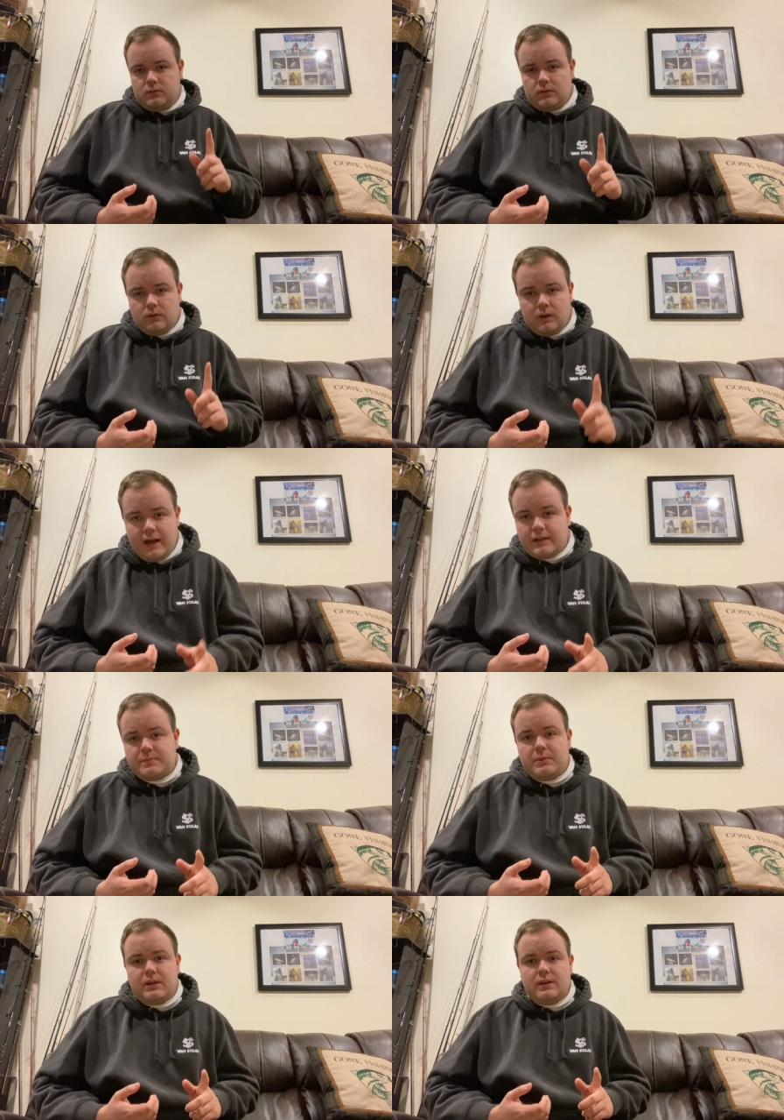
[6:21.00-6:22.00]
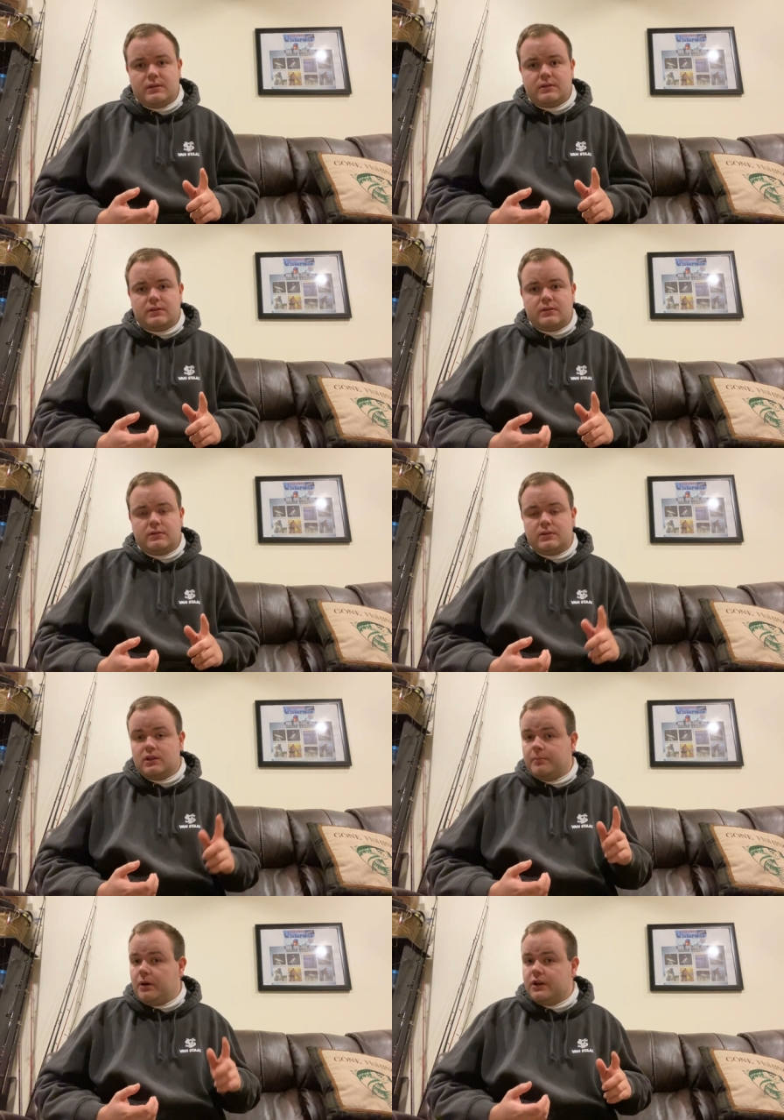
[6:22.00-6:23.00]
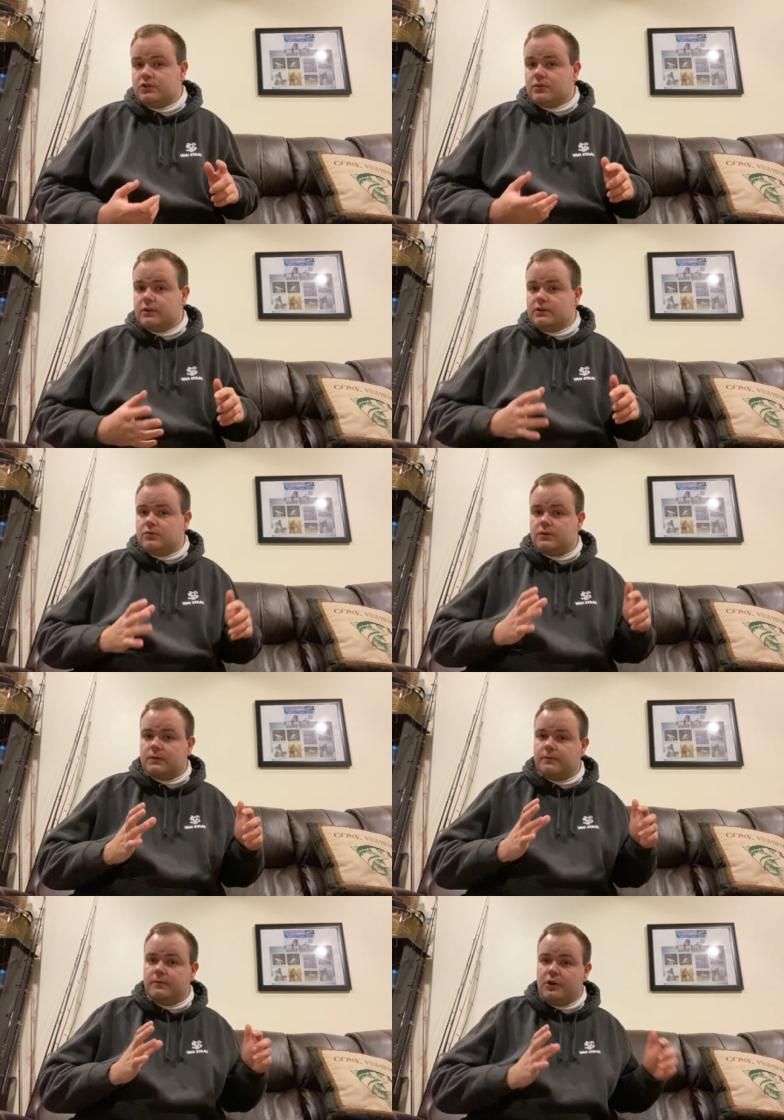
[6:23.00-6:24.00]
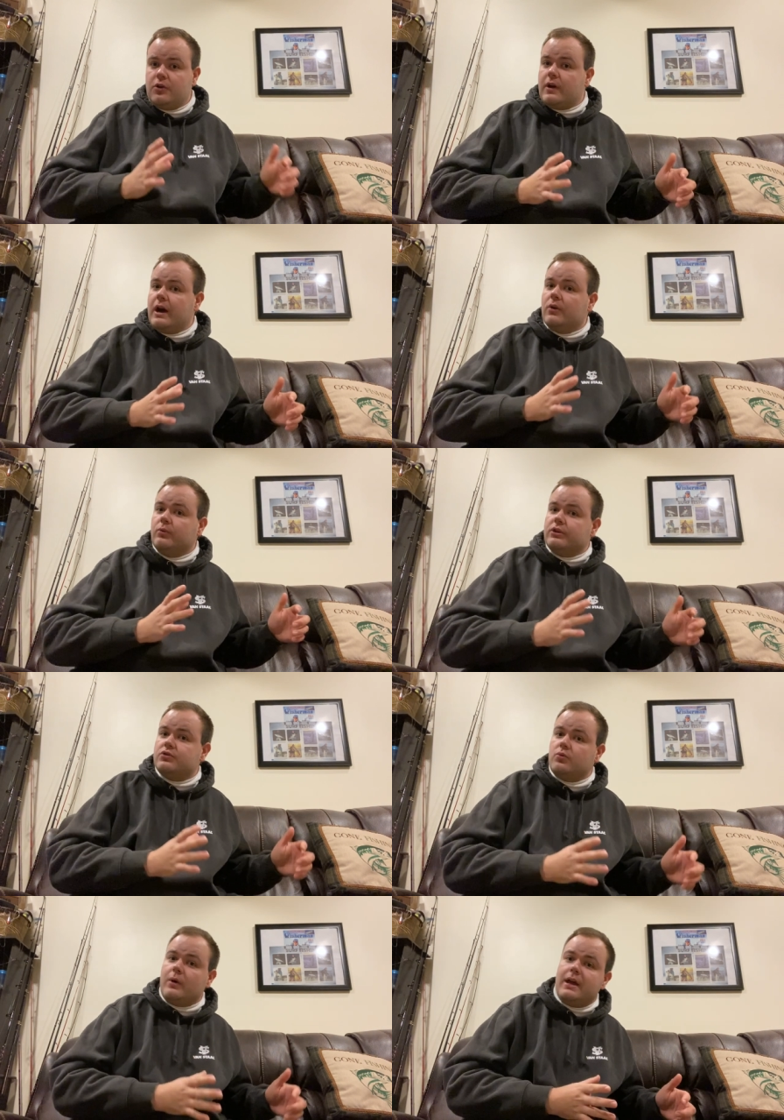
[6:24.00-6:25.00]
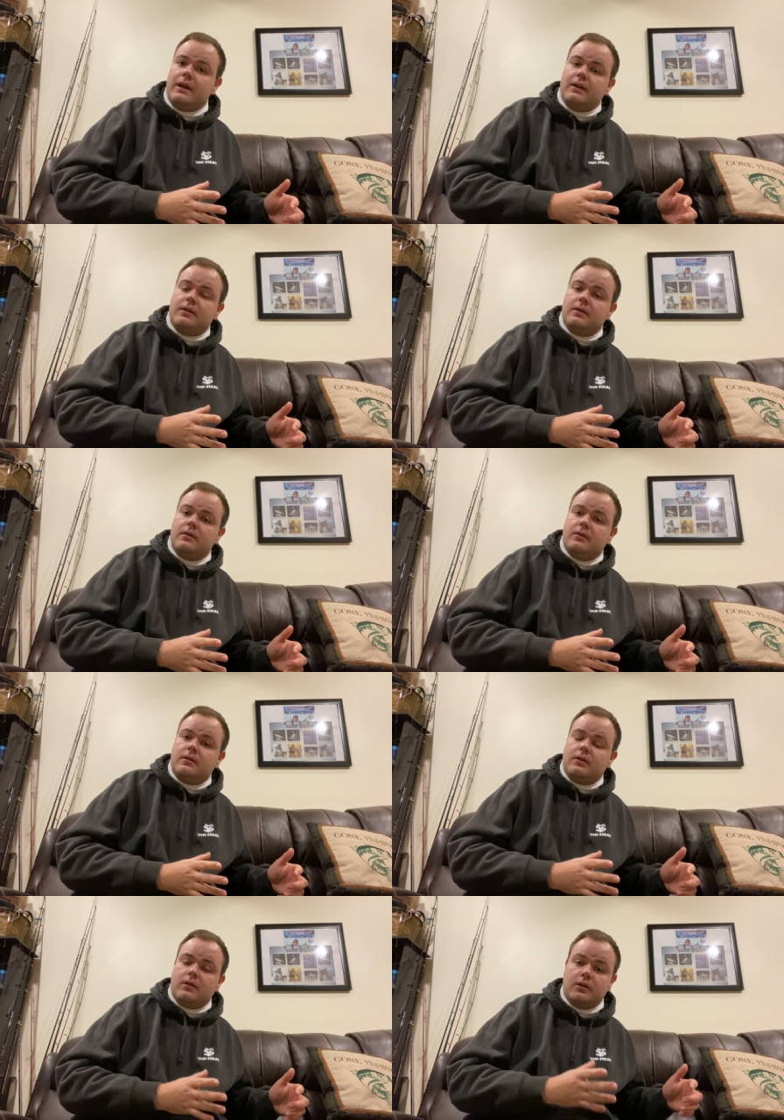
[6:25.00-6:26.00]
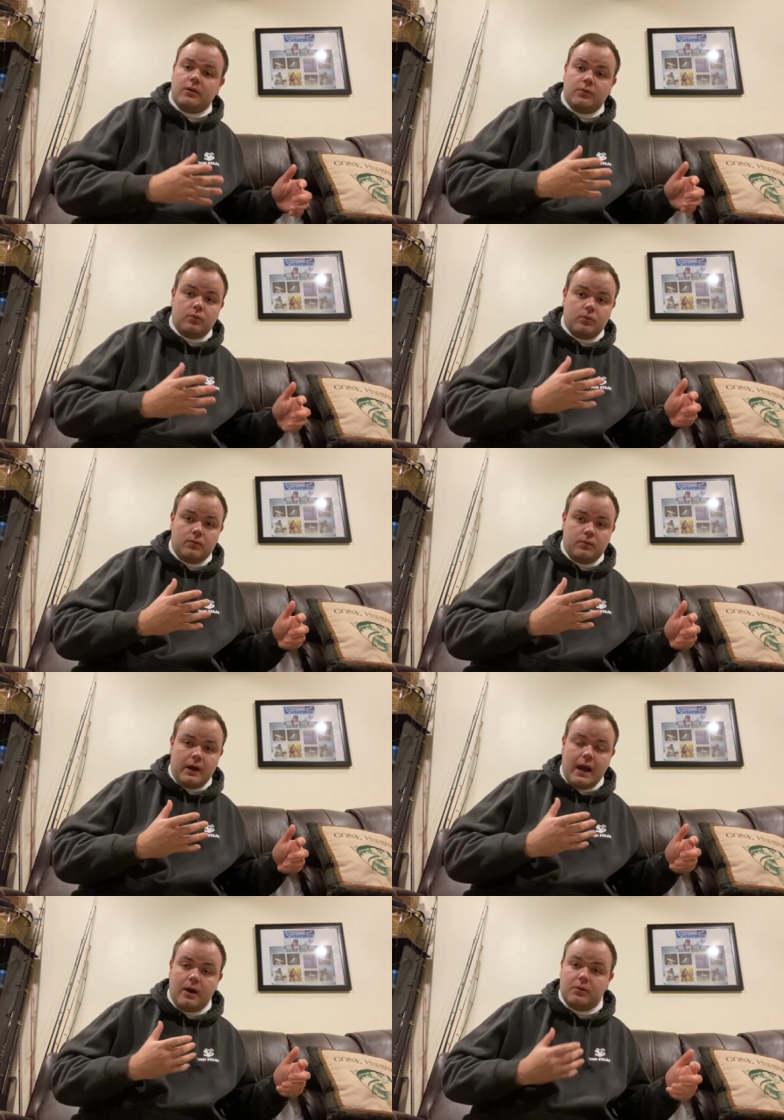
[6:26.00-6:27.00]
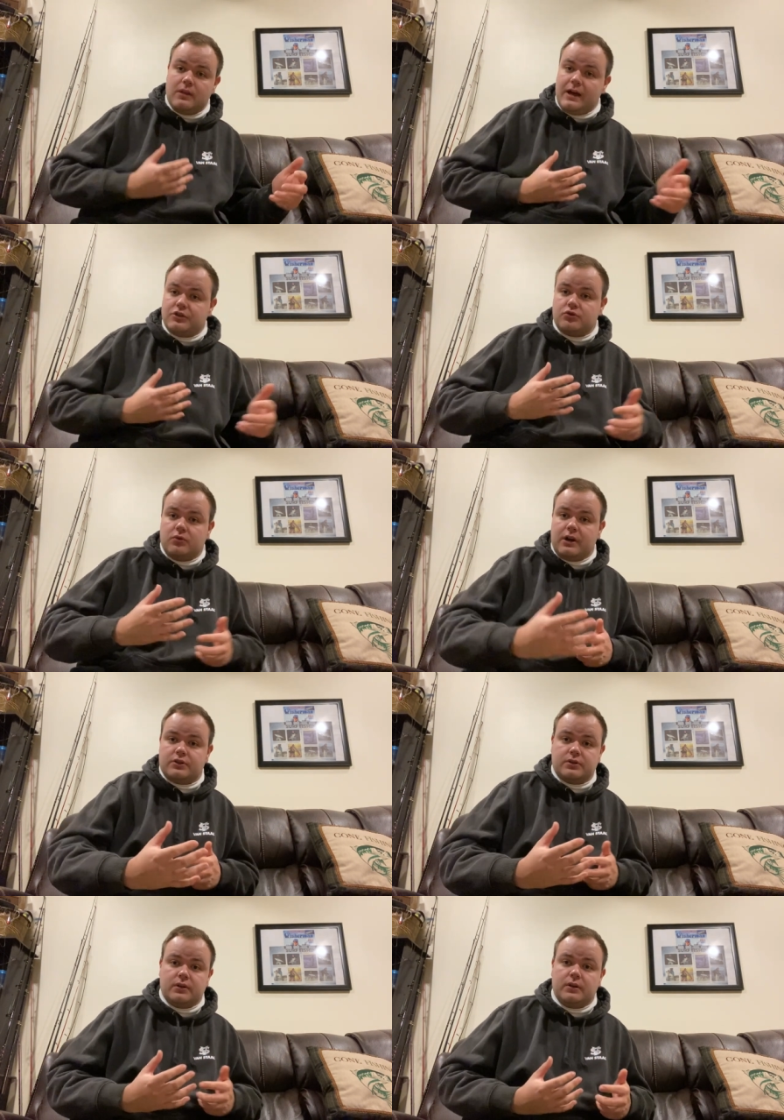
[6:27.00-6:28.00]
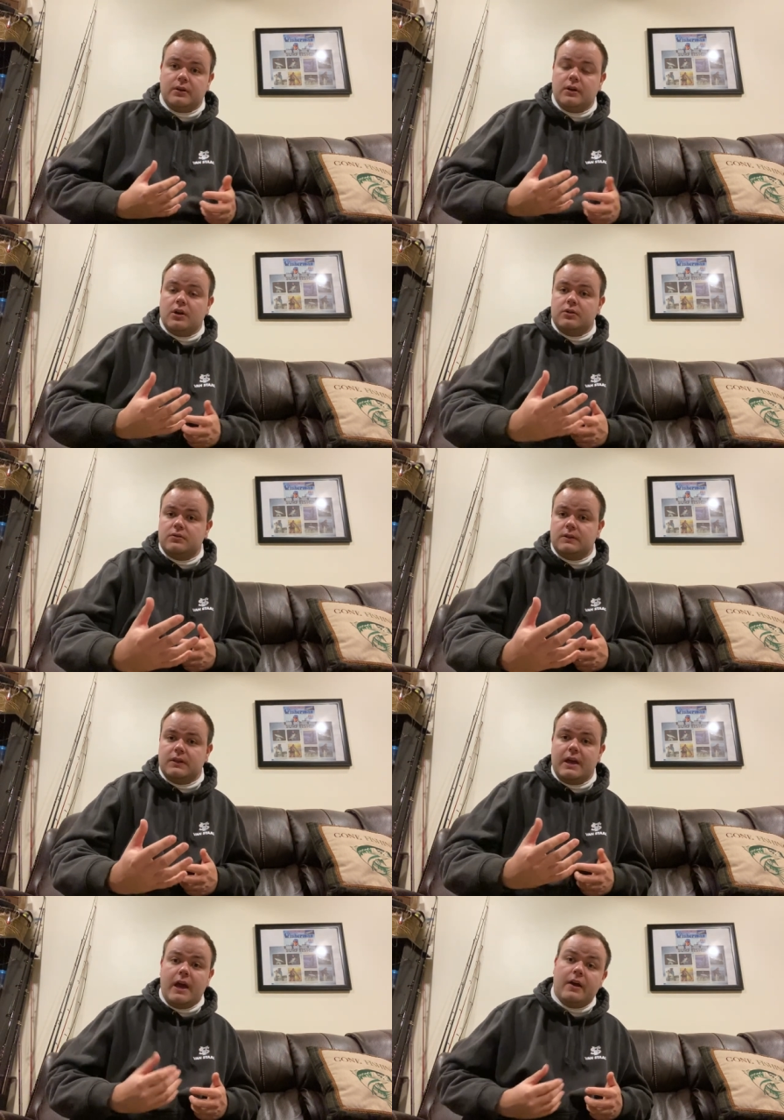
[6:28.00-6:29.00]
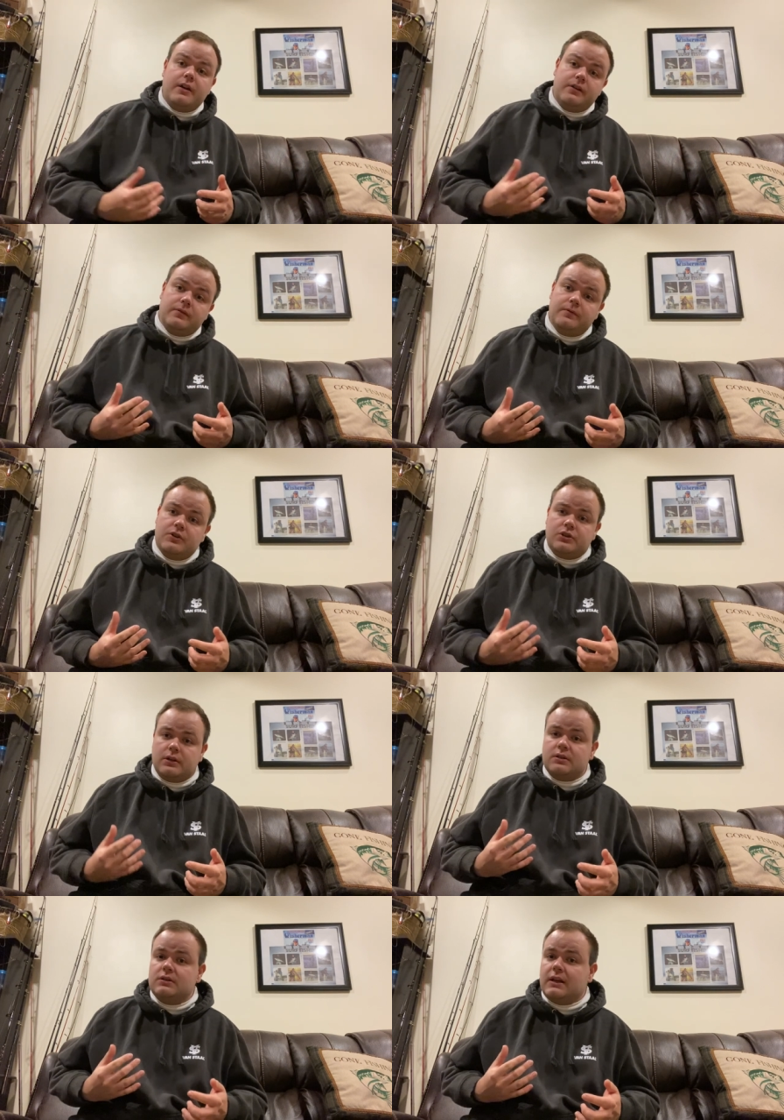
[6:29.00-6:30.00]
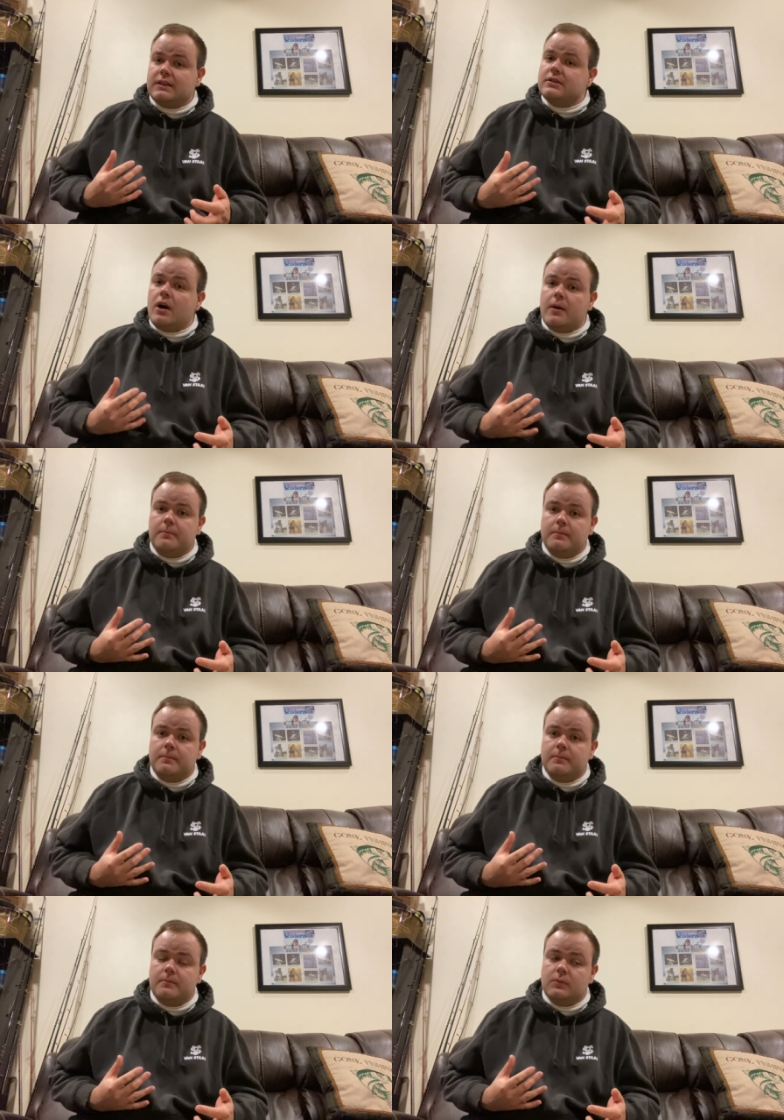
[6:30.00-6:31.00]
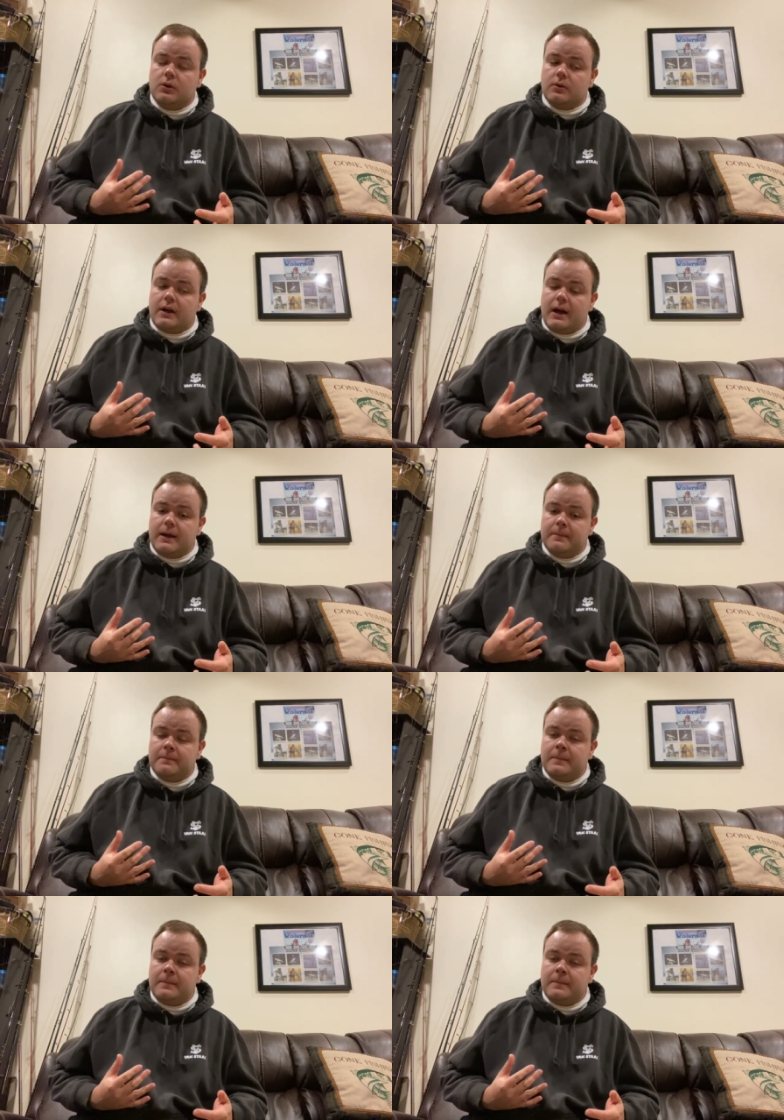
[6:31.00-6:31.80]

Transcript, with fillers: The last piece to the puzzle is figuring out which way or how that structure to the area your fishing sets up, okay?